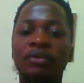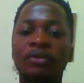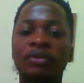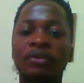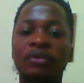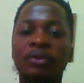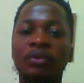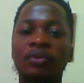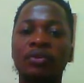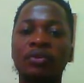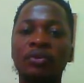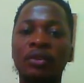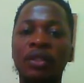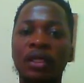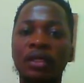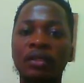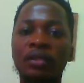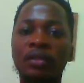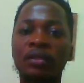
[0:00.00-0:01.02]
To do
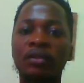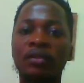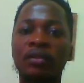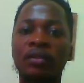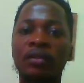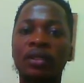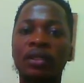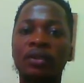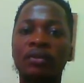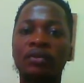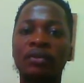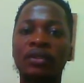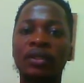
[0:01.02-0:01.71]
that, click on